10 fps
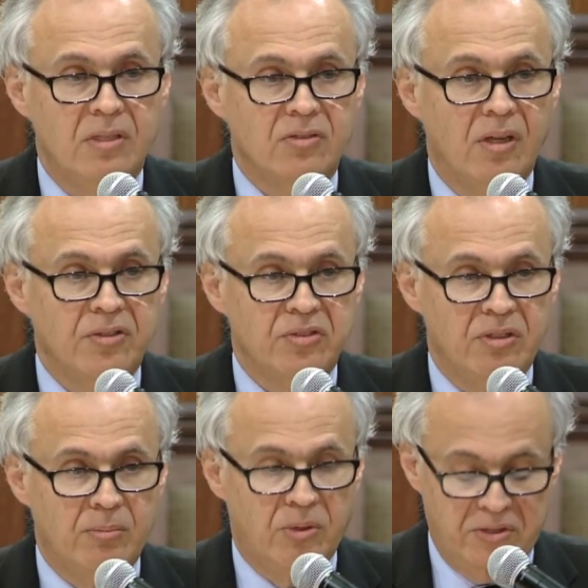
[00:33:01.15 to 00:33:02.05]
is also
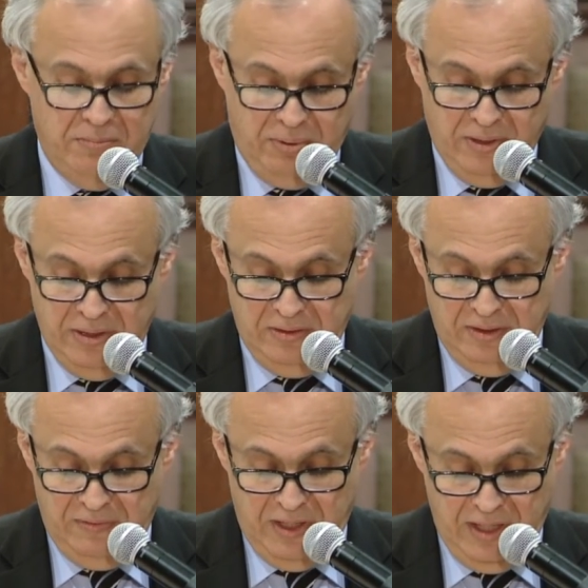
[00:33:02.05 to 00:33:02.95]
an important part
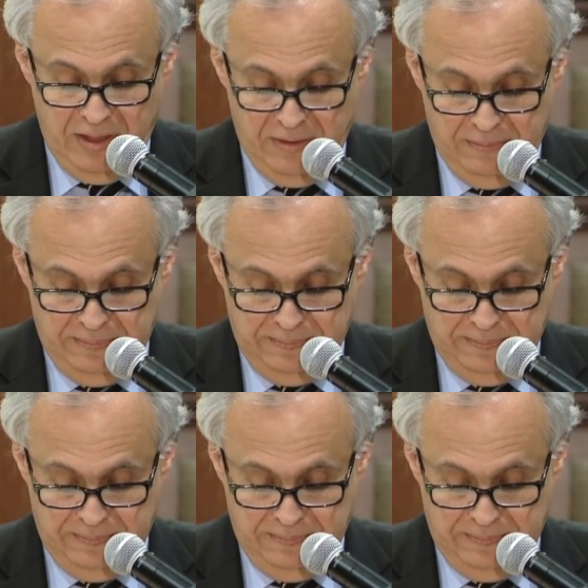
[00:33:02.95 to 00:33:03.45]
of care.